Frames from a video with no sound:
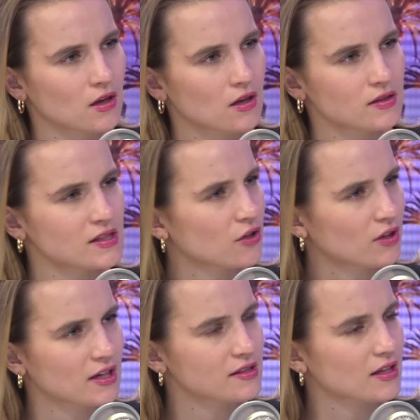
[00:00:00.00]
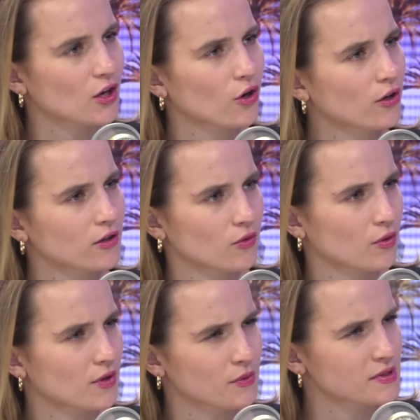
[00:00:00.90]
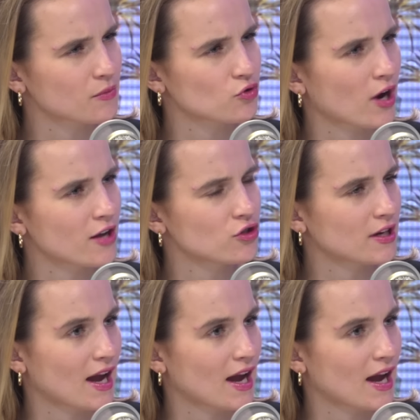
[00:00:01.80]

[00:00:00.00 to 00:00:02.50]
seriously hurt or there was some tragedy,